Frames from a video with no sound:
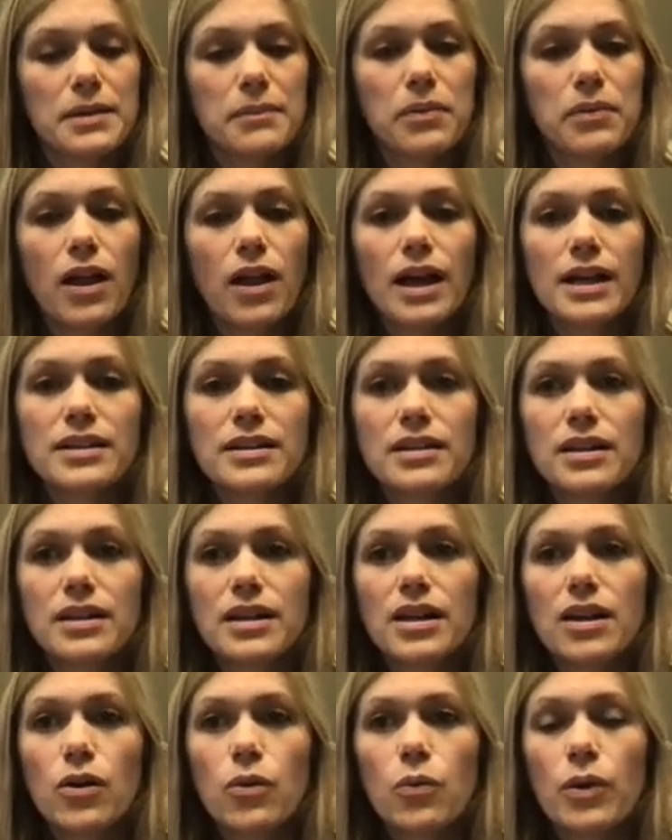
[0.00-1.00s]
applying
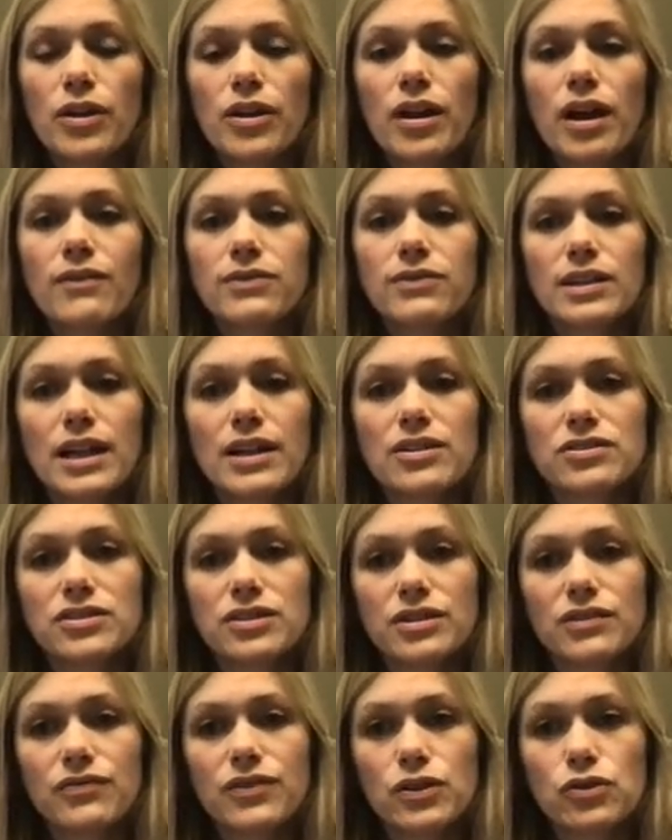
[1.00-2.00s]
with cover letters
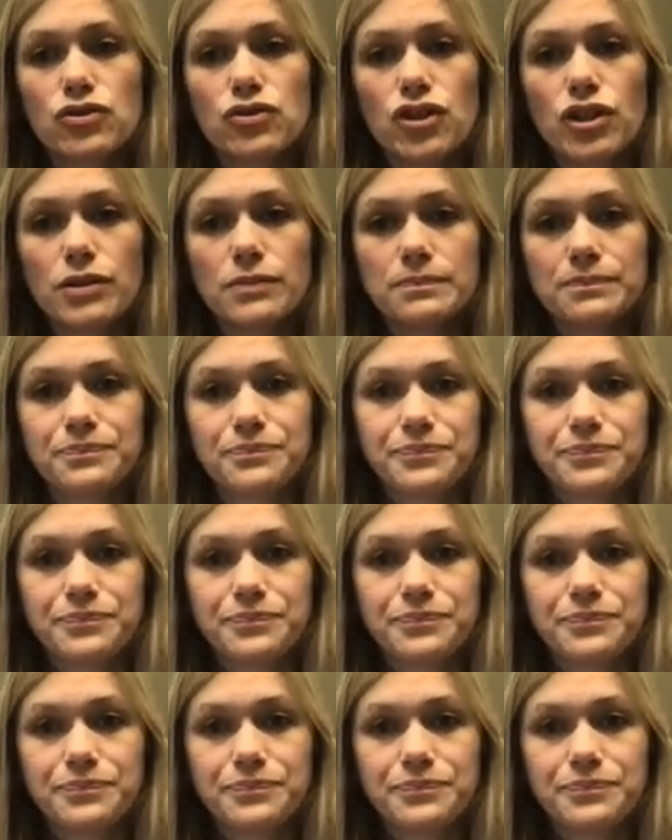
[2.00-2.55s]
in the future.